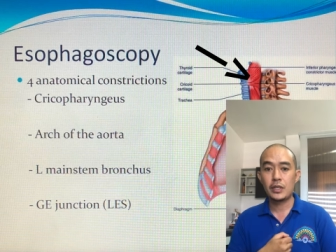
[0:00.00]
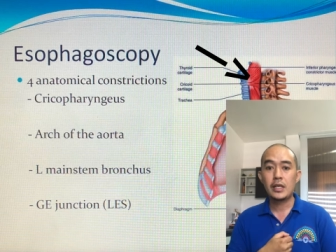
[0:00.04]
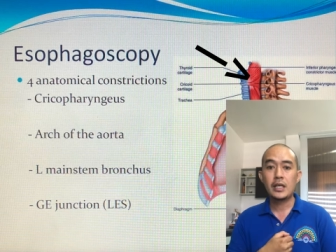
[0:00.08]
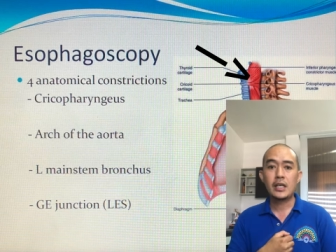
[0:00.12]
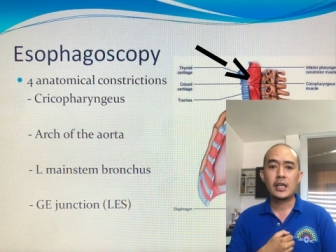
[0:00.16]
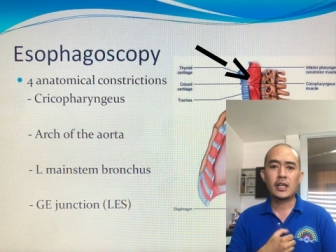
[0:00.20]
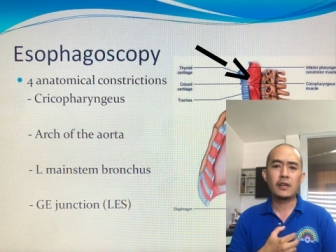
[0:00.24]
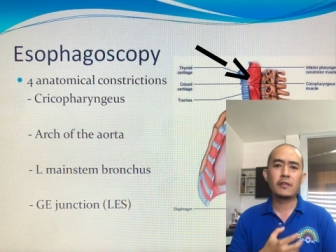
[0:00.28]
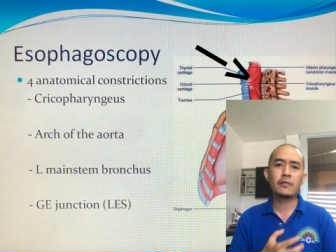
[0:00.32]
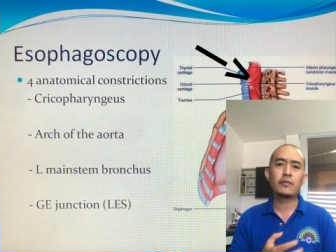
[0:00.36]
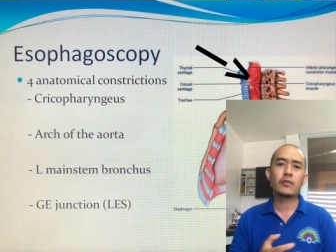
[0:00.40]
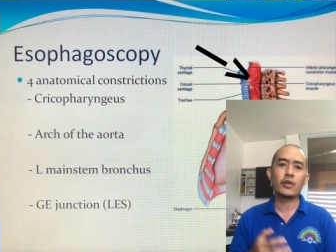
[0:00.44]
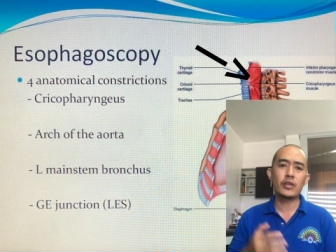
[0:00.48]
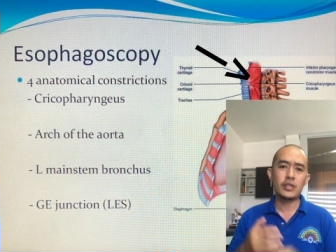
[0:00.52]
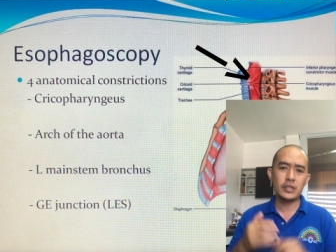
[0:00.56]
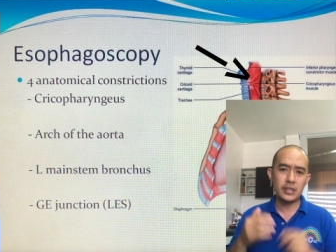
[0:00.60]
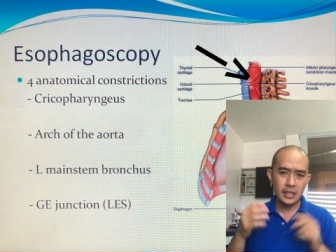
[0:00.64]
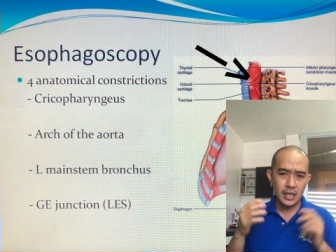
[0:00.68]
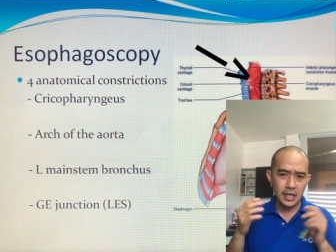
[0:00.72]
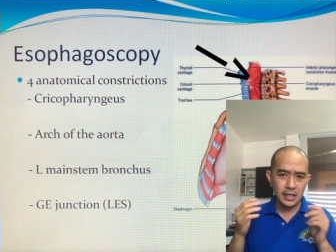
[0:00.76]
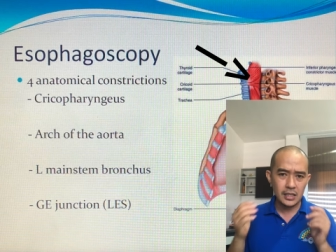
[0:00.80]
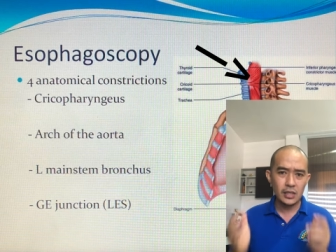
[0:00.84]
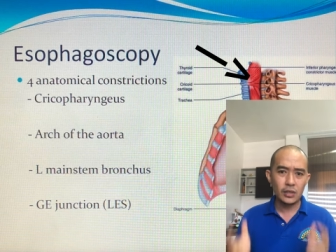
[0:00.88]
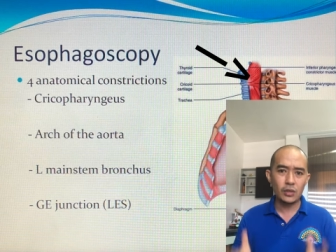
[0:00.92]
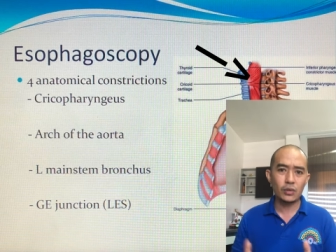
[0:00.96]
And of course,
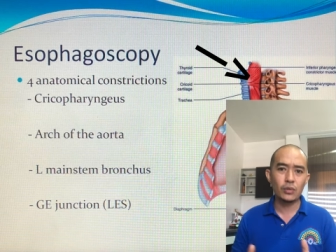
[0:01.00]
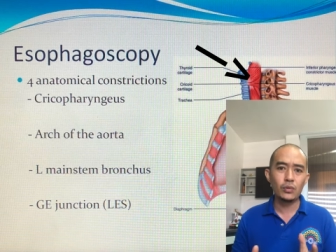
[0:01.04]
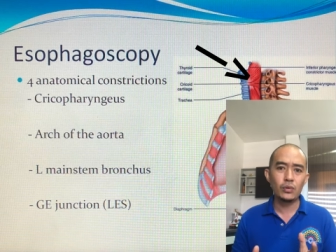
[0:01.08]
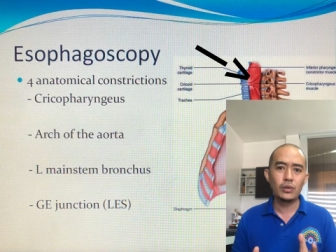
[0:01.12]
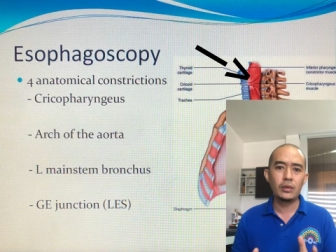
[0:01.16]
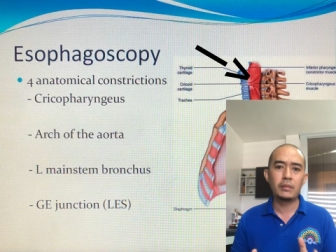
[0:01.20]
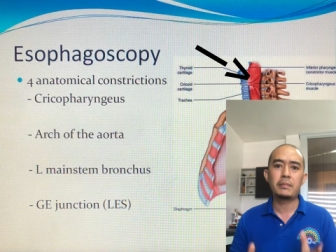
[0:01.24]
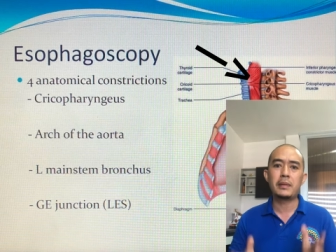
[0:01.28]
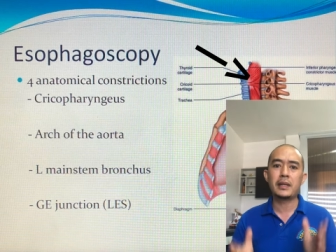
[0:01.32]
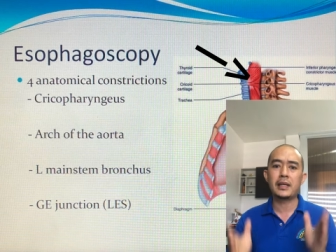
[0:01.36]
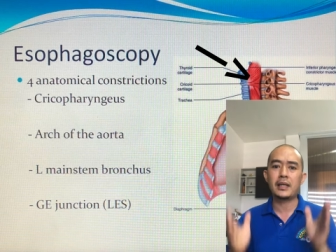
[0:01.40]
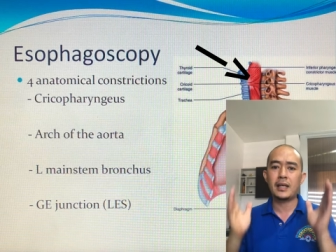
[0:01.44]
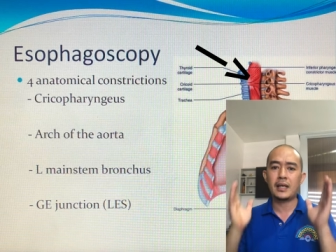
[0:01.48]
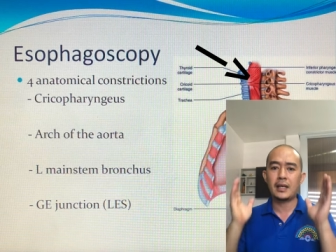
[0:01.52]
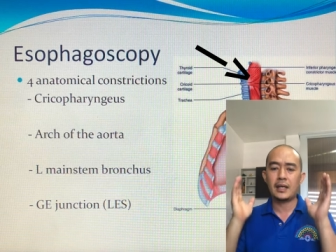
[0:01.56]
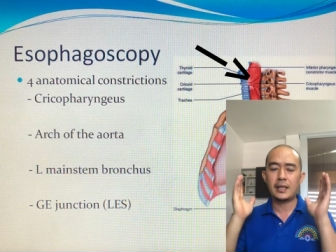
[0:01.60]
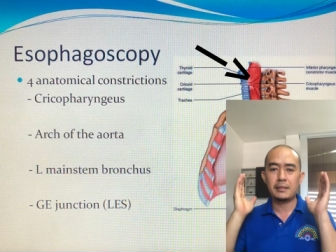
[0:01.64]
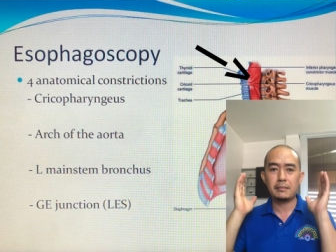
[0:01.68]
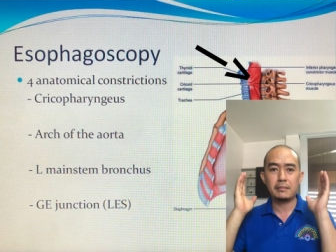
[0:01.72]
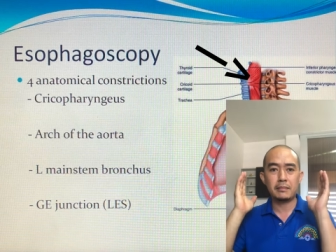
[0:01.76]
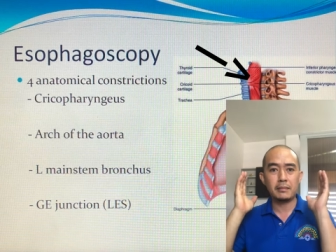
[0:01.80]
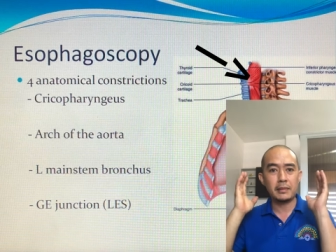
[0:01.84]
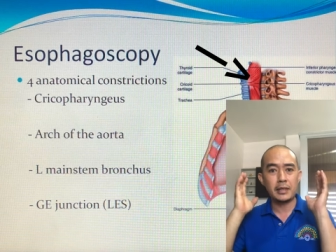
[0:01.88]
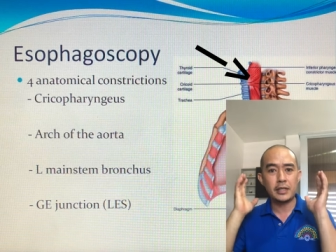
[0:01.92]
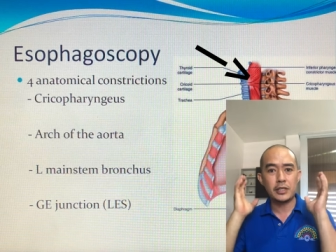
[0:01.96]
as a rule, pag
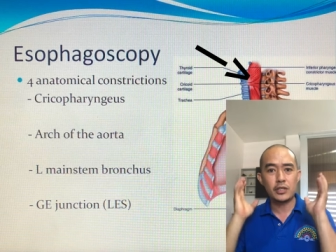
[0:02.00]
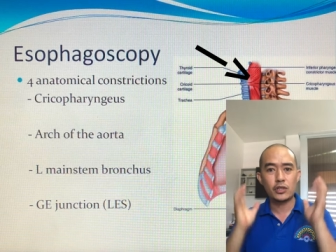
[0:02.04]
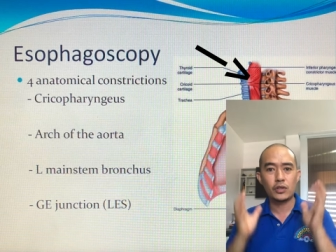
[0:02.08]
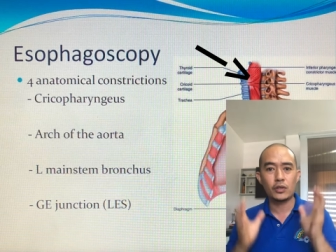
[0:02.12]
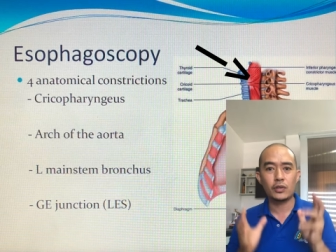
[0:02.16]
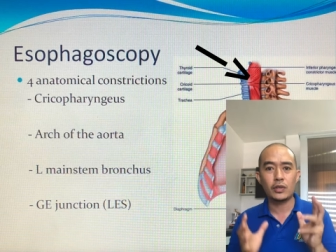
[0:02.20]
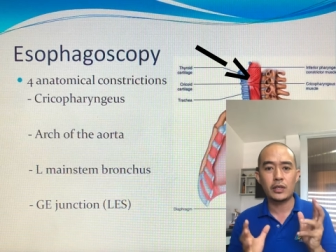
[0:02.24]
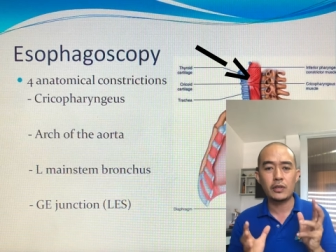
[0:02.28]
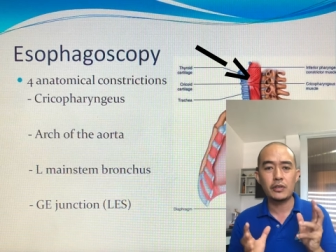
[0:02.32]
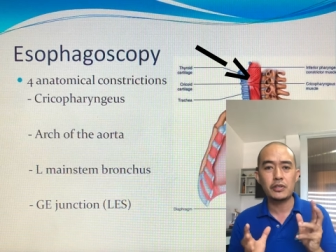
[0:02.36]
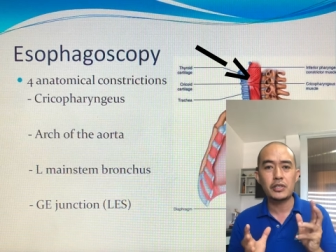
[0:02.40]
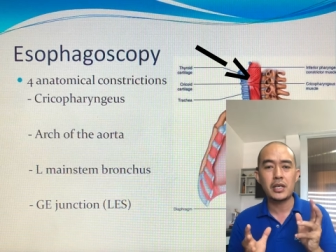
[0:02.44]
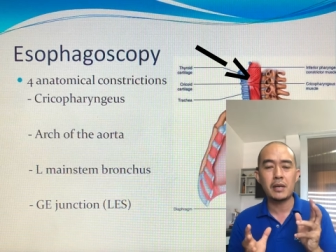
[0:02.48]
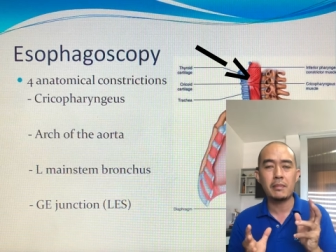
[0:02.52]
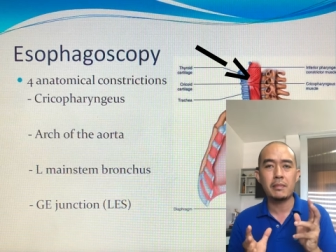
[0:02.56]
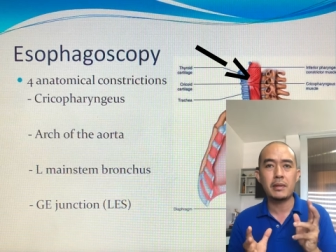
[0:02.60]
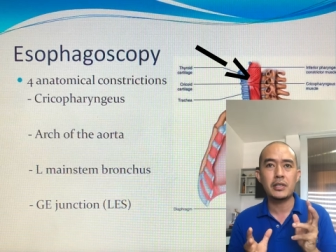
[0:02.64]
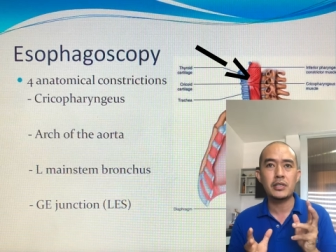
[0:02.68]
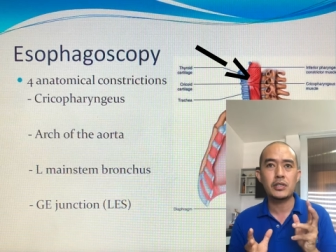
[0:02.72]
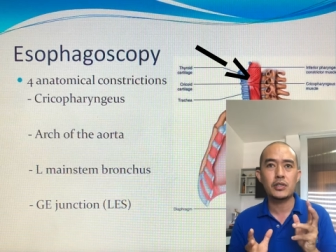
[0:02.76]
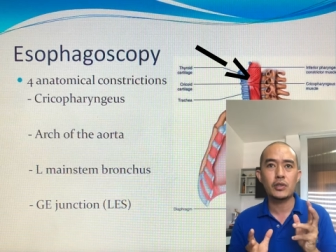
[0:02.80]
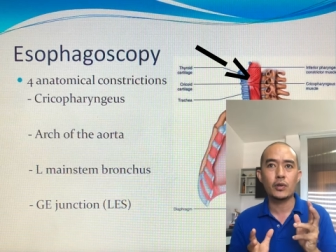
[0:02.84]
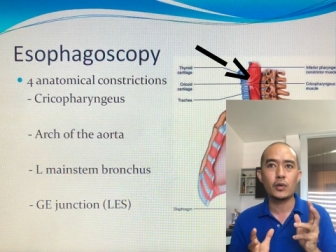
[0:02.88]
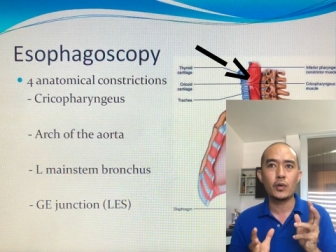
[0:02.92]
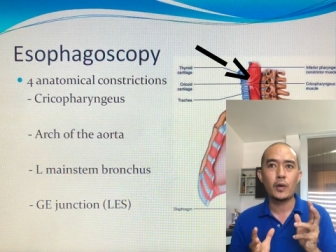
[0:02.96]
medyo, ano siya,
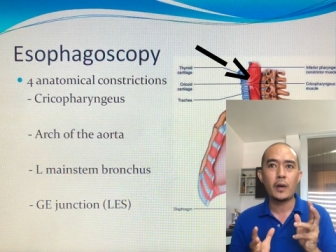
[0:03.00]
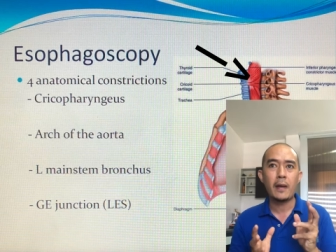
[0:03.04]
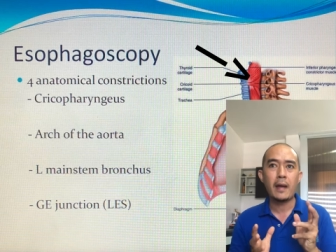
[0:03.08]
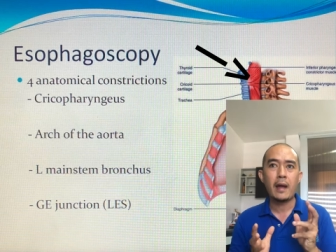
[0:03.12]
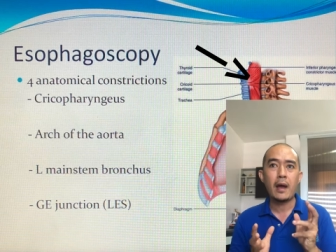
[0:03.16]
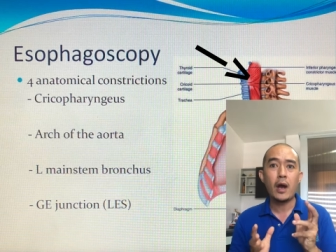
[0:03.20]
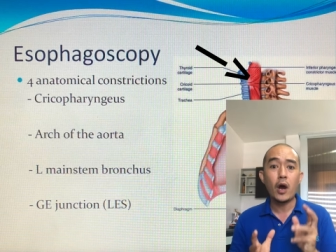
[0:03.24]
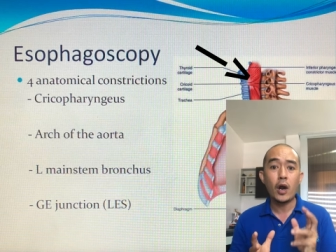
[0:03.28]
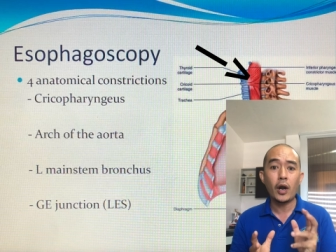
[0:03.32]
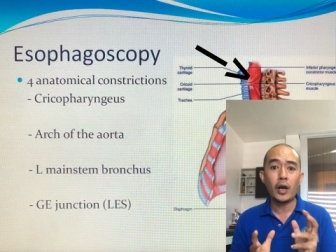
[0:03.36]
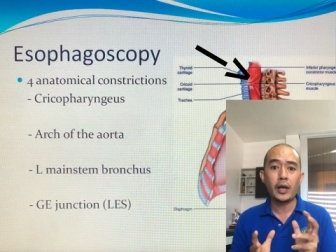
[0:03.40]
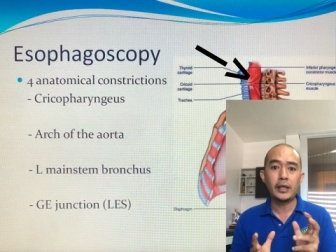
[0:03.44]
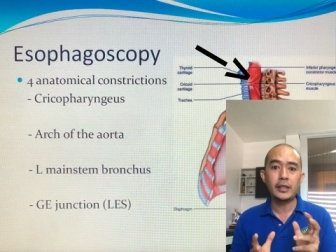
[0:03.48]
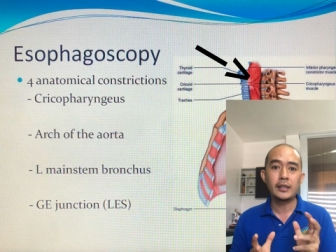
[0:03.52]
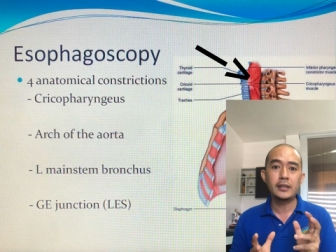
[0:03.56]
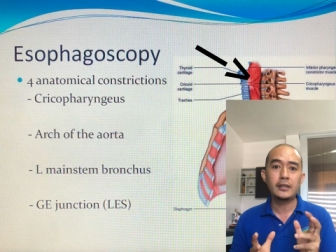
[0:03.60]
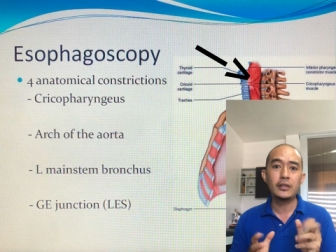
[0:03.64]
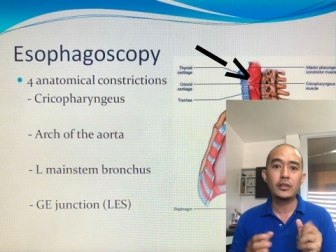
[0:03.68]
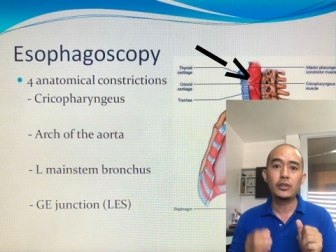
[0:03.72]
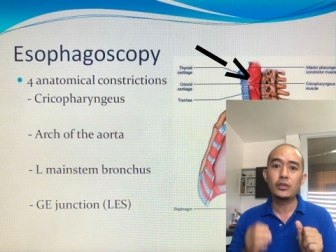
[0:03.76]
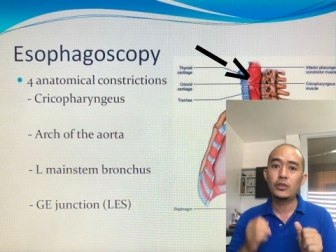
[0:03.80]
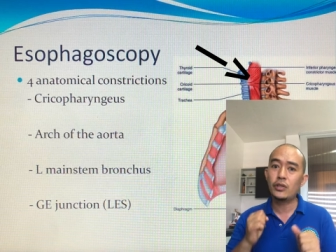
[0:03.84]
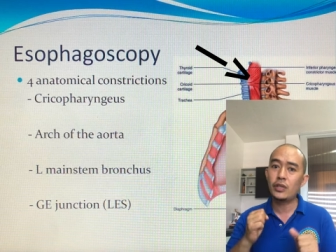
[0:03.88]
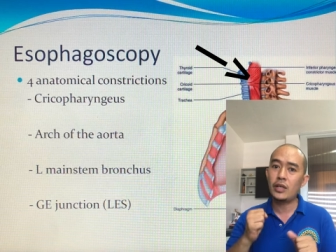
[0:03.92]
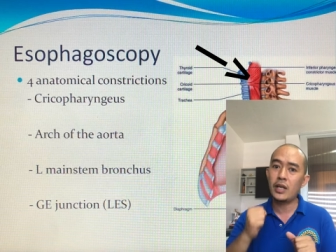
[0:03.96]
medyo hard, you
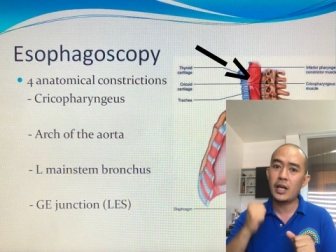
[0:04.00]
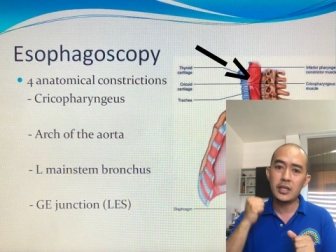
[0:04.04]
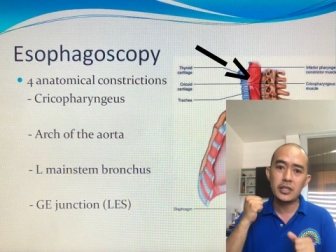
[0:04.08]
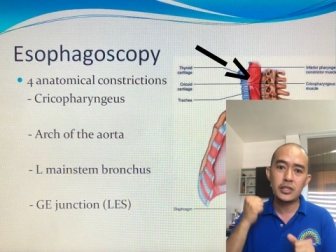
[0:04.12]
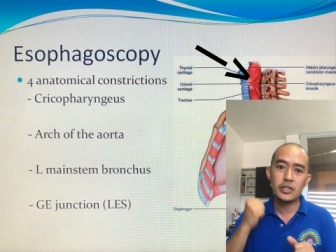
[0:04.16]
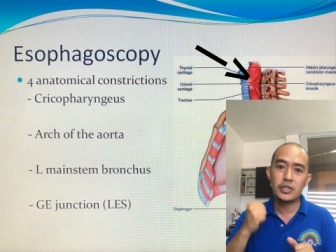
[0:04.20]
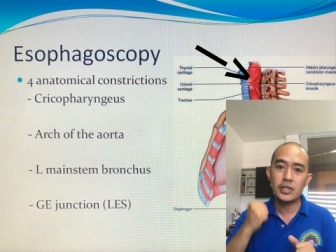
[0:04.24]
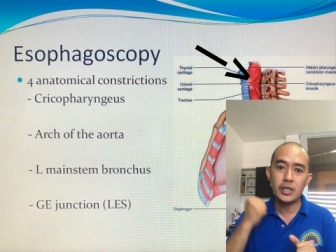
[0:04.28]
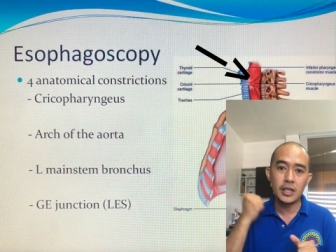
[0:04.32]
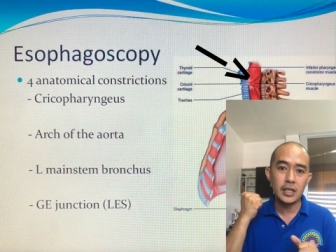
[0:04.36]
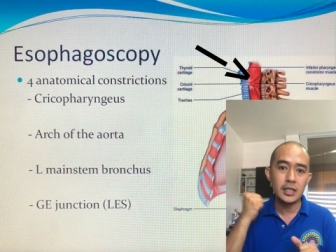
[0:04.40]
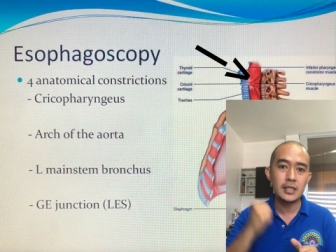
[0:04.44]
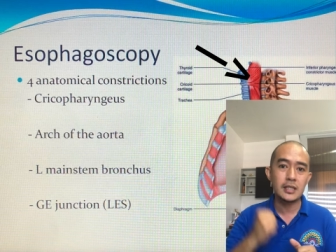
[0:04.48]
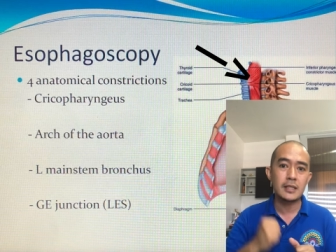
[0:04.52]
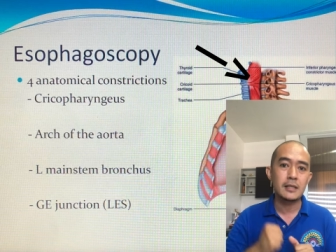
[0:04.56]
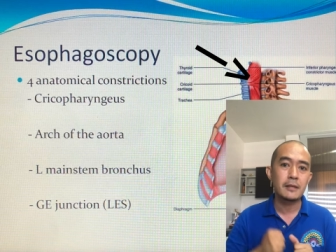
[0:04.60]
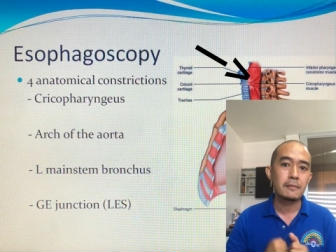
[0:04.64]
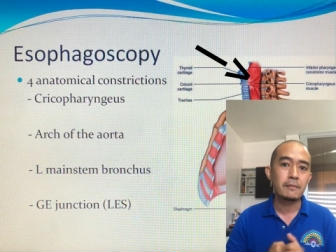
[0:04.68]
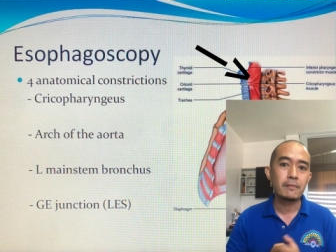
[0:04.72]
do not just